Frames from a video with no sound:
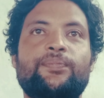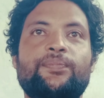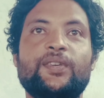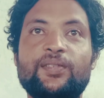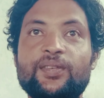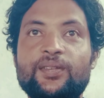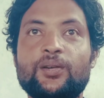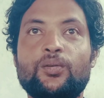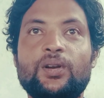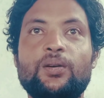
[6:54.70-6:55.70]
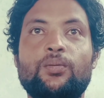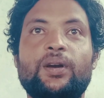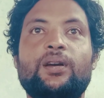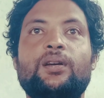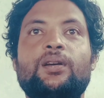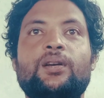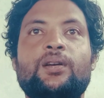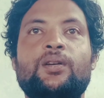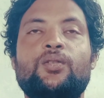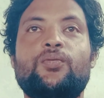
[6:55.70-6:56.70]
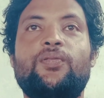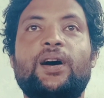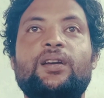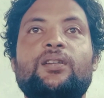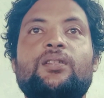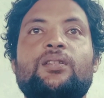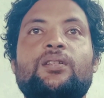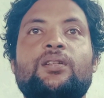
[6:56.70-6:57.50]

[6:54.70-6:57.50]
this is the only way to find